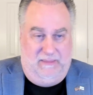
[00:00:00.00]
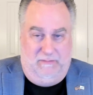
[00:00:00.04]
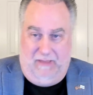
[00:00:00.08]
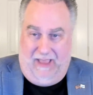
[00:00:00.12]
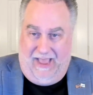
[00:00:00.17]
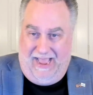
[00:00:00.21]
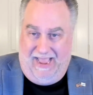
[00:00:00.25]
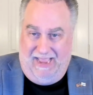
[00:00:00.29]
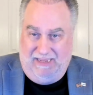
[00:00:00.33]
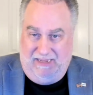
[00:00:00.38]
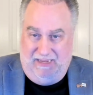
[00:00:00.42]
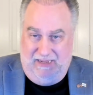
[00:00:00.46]

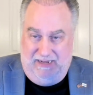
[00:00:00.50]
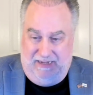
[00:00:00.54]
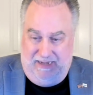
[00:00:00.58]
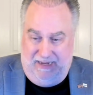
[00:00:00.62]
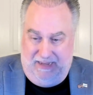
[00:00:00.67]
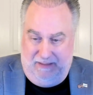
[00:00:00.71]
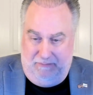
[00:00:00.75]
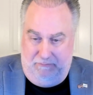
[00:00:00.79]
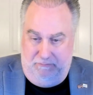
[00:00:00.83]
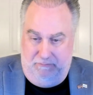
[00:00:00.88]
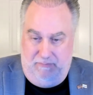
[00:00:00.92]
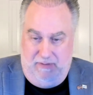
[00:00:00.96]
I could
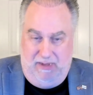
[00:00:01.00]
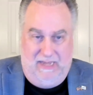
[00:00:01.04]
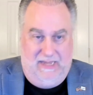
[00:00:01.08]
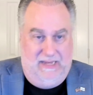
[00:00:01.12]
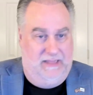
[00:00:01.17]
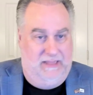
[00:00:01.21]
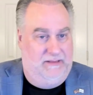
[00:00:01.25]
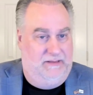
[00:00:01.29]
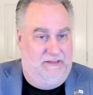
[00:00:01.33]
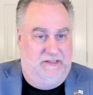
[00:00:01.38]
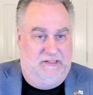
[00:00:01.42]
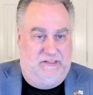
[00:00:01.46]

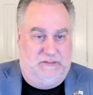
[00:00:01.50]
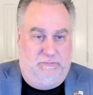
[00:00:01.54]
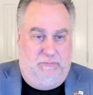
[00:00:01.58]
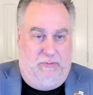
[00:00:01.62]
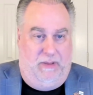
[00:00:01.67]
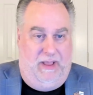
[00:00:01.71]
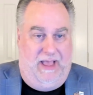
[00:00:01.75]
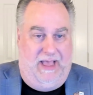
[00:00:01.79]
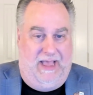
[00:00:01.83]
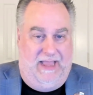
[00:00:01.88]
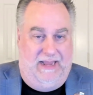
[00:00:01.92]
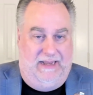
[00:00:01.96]
immediately
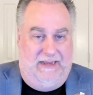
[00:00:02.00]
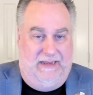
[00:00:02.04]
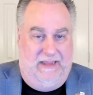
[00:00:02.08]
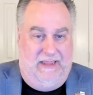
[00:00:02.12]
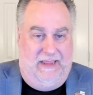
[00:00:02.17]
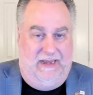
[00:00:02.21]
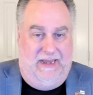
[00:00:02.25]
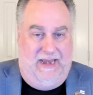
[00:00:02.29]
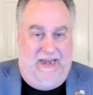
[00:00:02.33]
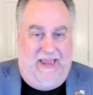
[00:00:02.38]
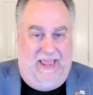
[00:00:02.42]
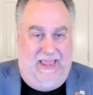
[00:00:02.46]
spot
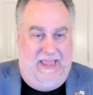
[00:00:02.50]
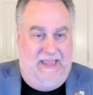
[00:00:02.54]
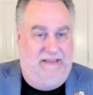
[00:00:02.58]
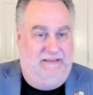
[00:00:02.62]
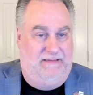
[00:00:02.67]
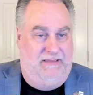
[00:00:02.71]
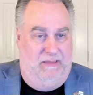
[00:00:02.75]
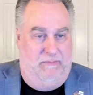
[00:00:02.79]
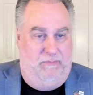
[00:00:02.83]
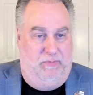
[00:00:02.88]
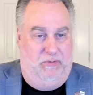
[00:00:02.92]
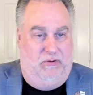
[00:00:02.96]
an
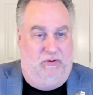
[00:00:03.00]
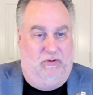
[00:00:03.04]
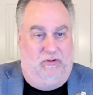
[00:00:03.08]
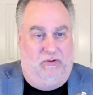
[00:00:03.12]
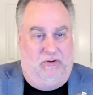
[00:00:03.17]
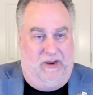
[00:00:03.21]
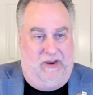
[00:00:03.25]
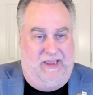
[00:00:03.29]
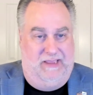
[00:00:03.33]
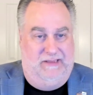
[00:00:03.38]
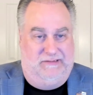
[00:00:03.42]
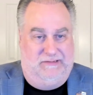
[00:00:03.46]
atypical
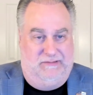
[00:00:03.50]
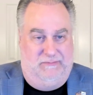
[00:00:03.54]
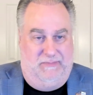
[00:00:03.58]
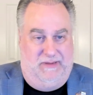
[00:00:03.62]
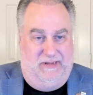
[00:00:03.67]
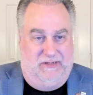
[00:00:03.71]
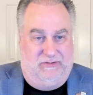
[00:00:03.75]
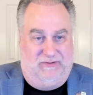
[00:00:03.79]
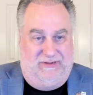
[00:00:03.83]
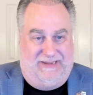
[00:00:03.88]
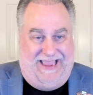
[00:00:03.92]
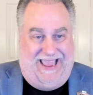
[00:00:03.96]
or
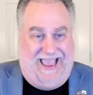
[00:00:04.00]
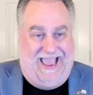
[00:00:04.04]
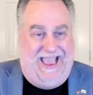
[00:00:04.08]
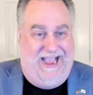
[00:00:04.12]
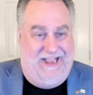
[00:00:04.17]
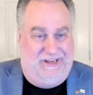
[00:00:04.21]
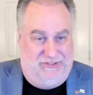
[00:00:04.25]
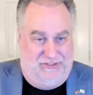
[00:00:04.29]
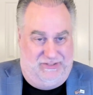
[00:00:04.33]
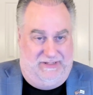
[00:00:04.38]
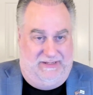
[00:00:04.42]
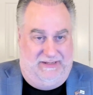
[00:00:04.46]
asymmetric
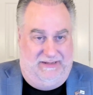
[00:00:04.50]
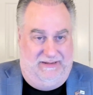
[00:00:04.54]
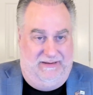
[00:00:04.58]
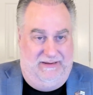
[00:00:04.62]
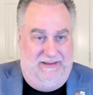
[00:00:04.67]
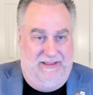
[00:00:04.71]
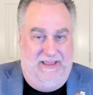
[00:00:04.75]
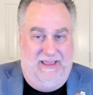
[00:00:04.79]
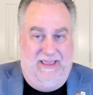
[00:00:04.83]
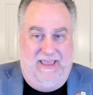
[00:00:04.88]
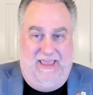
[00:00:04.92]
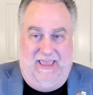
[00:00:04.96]
action
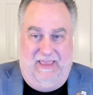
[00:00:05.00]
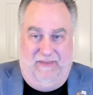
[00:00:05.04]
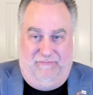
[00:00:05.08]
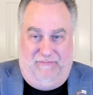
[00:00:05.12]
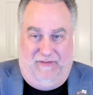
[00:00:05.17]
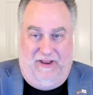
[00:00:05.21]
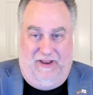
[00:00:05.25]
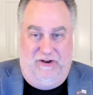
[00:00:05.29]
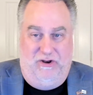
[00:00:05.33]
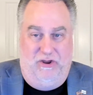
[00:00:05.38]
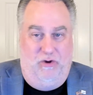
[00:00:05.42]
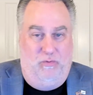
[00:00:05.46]
if I
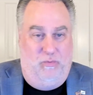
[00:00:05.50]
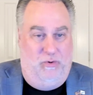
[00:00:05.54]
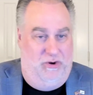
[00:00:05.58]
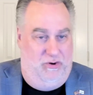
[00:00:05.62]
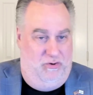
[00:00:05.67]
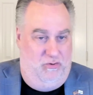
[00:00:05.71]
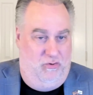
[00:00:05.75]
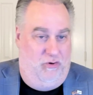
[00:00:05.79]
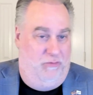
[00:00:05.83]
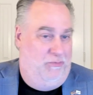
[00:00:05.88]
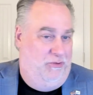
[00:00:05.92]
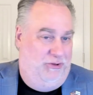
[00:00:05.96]
know what
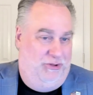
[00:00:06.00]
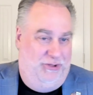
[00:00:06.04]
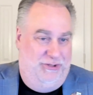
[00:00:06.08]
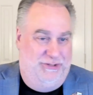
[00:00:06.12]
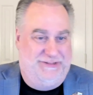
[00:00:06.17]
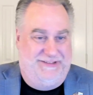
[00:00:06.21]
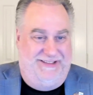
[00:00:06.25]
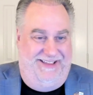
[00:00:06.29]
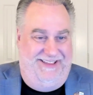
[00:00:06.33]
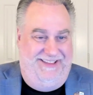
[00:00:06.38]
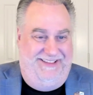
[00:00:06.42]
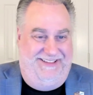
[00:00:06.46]
normal
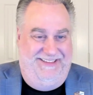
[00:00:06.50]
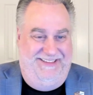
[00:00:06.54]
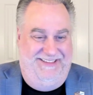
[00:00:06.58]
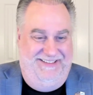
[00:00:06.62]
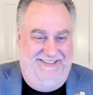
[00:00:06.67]
looks like.